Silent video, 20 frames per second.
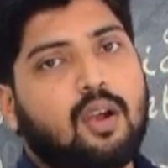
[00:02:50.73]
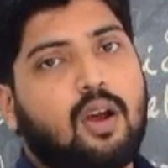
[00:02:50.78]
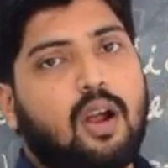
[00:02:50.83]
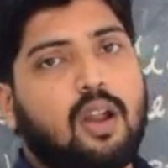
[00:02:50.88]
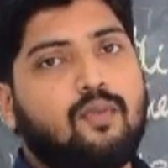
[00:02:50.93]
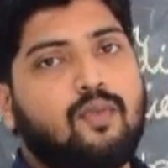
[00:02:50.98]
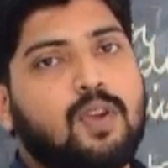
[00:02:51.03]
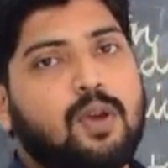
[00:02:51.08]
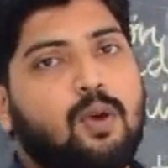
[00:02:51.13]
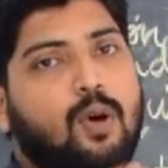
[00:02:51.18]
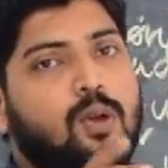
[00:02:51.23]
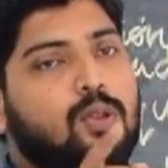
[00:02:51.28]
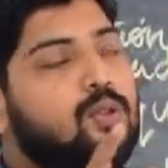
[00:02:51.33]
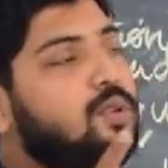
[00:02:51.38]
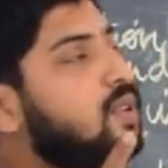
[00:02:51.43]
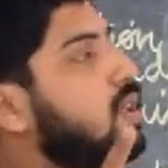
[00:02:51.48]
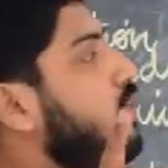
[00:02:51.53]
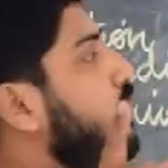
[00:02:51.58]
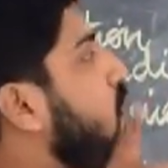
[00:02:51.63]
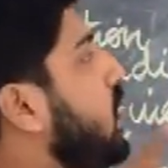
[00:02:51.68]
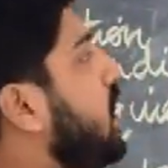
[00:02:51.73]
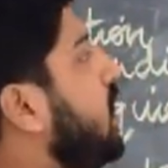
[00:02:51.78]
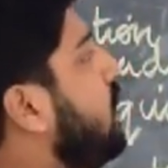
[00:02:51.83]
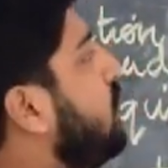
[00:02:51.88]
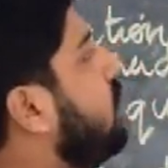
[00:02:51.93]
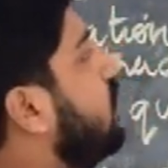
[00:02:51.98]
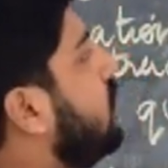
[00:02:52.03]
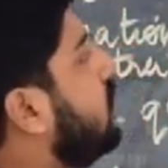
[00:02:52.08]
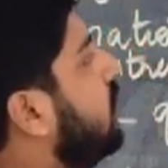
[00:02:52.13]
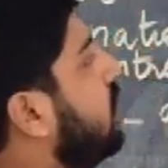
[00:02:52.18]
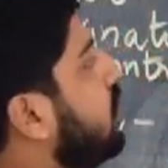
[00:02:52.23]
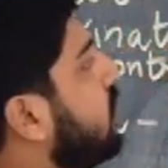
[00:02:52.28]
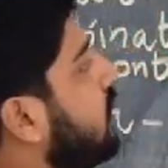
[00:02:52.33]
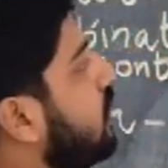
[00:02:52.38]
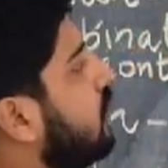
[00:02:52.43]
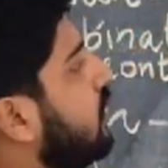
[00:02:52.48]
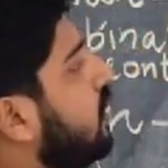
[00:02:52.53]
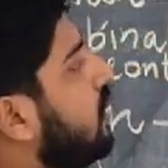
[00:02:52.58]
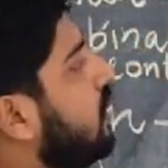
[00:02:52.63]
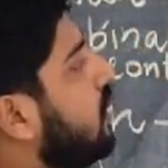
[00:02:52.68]
all of you go through the first
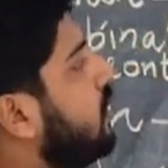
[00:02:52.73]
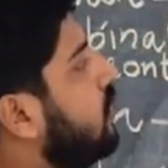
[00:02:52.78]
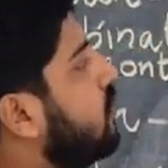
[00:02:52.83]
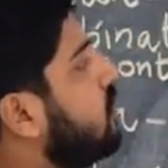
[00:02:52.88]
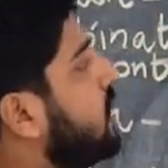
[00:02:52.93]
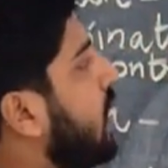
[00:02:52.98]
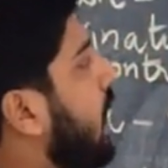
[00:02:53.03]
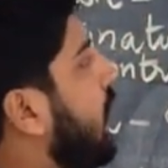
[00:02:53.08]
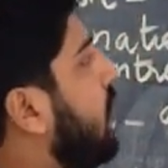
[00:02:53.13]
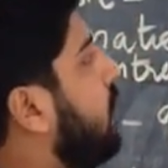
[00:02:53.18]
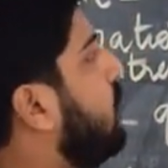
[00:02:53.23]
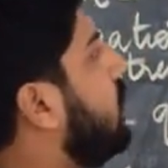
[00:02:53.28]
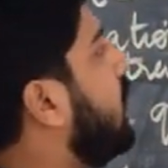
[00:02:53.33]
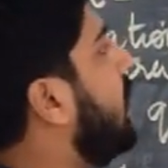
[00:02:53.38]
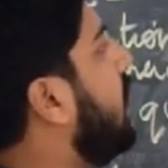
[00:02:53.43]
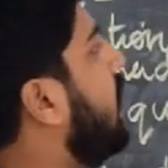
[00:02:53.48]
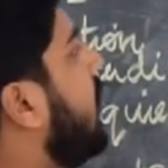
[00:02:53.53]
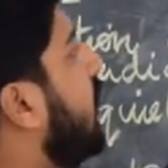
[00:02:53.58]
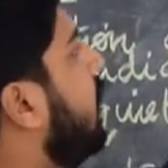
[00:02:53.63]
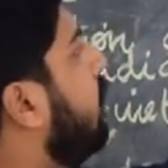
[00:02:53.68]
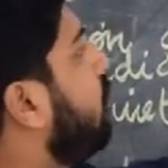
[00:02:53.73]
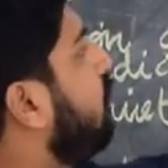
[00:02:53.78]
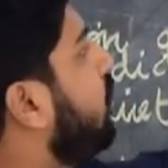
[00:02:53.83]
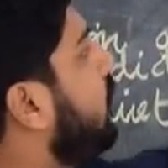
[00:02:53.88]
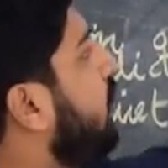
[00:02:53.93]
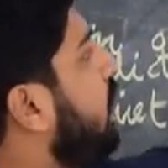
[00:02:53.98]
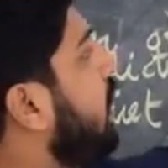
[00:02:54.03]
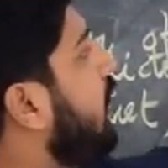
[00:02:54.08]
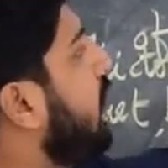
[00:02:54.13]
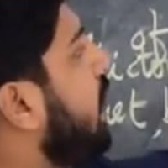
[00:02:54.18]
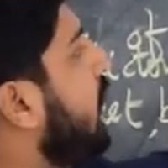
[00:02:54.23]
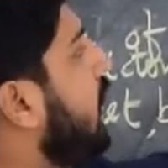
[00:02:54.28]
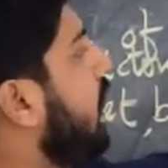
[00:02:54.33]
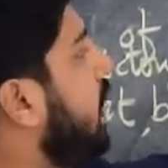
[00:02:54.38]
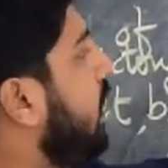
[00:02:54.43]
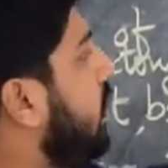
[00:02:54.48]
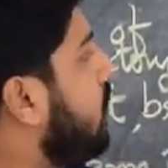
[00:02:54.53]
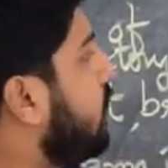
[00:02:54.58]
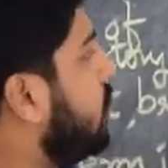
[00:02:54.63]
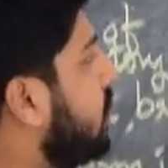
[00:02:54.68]
stanza.
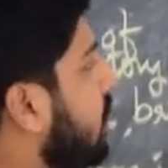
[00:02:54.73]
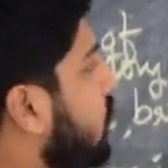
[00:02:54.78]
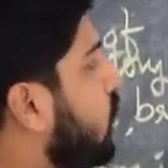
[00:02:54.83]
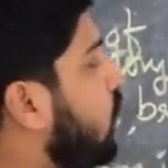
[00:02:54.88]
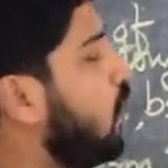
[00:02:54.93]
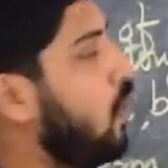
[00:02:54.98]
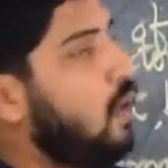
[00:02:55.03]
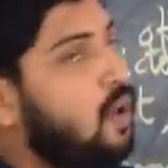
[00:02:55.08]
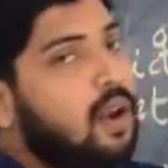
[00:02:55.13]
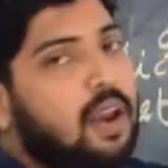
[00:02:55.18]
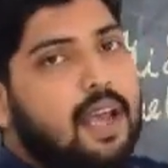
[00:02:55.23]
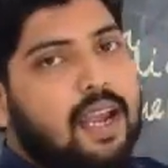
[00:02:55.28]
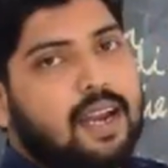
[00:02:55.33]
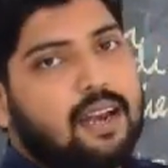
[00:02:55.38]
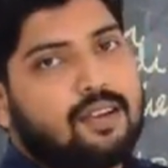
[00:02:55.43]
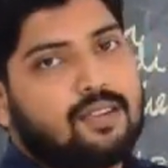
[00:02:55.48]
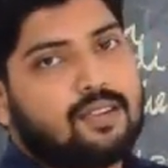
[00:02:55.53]
It is a 4-line